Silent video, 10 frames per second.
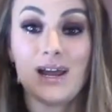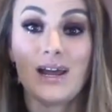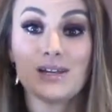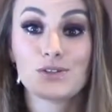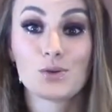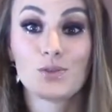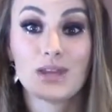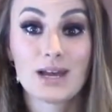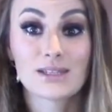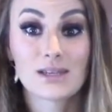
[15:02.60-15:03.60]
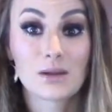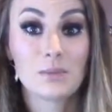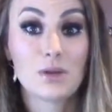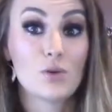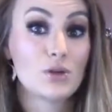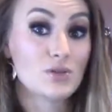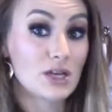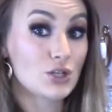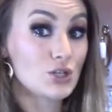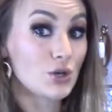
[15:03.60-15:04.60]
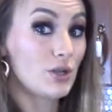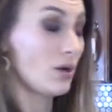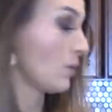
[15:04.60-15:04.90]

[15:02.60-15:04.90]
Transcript: And so that's gonna be what you take during your